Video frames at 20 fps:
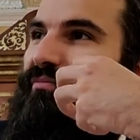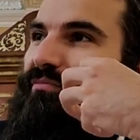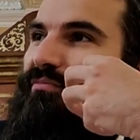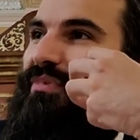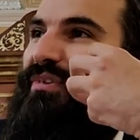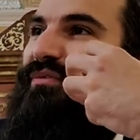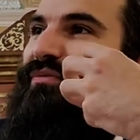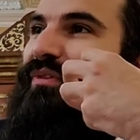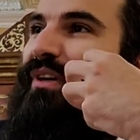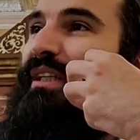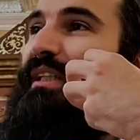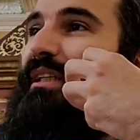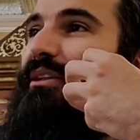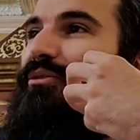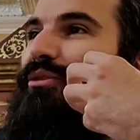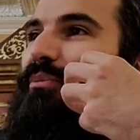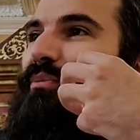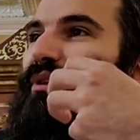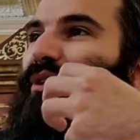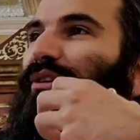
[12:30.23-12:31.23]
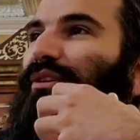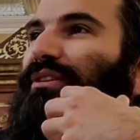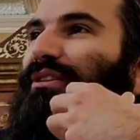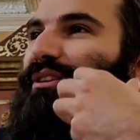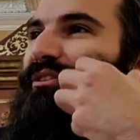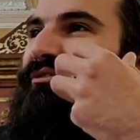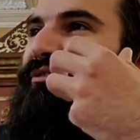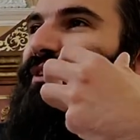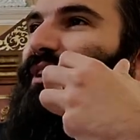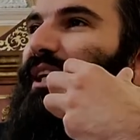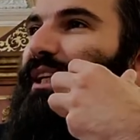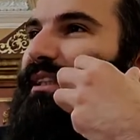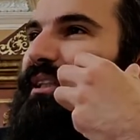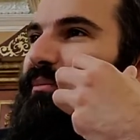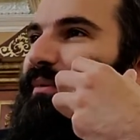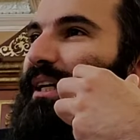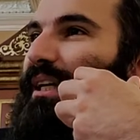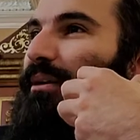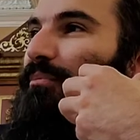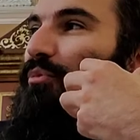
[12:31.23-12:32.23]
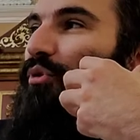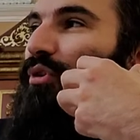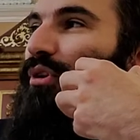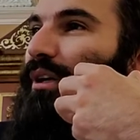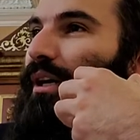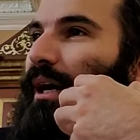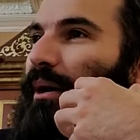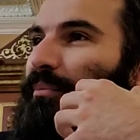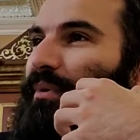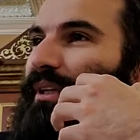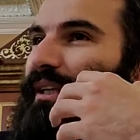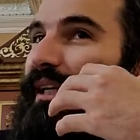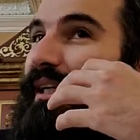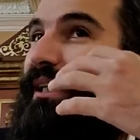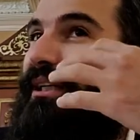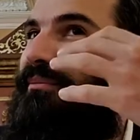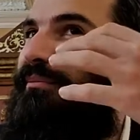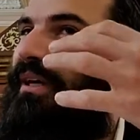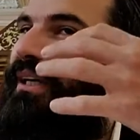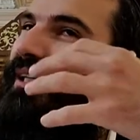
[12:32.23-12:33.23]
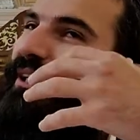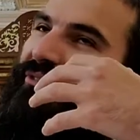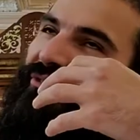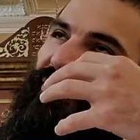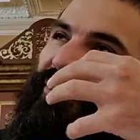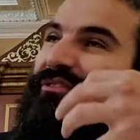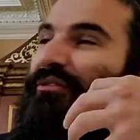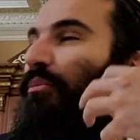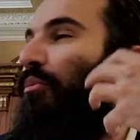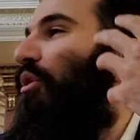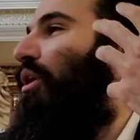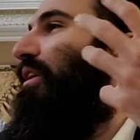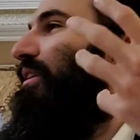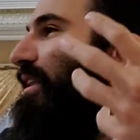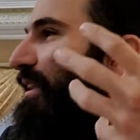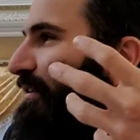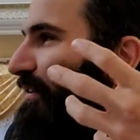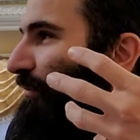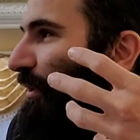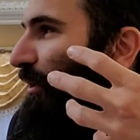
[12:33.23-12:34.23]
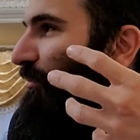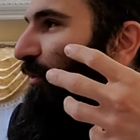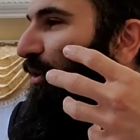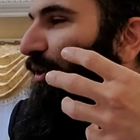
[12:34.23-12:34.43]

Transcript: befriending him because they feel like they might have more in common and he might even give him more of this to make